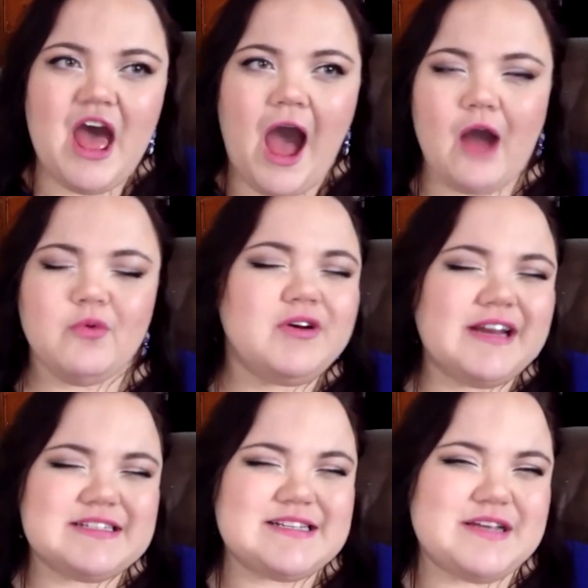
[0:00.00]
I wouldn't
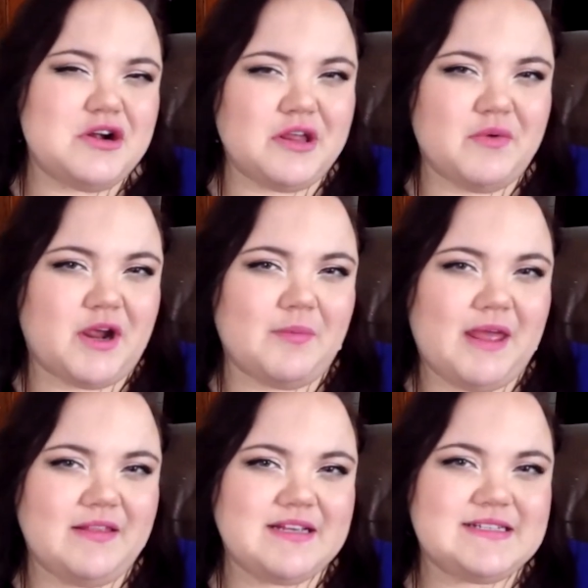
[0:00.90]
necessarily recommend
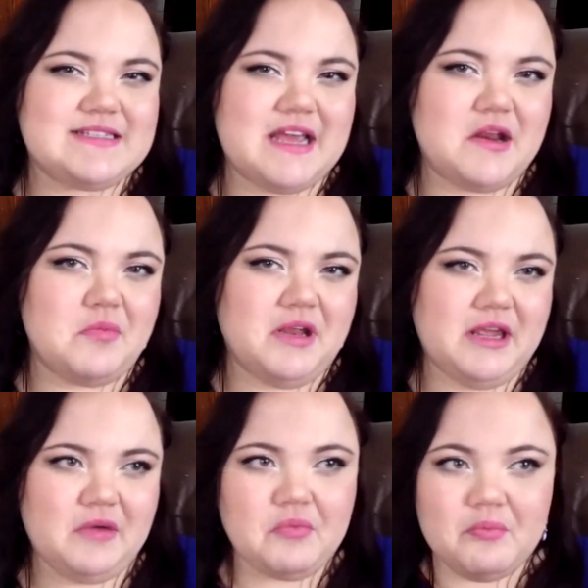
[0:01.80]
this to
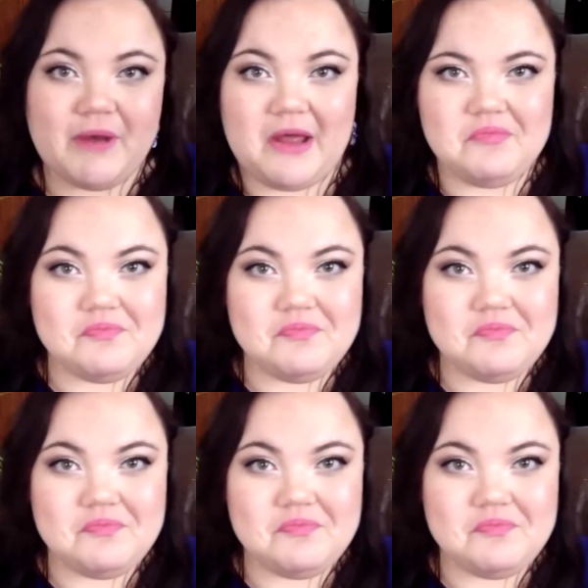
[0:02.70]
anybody, but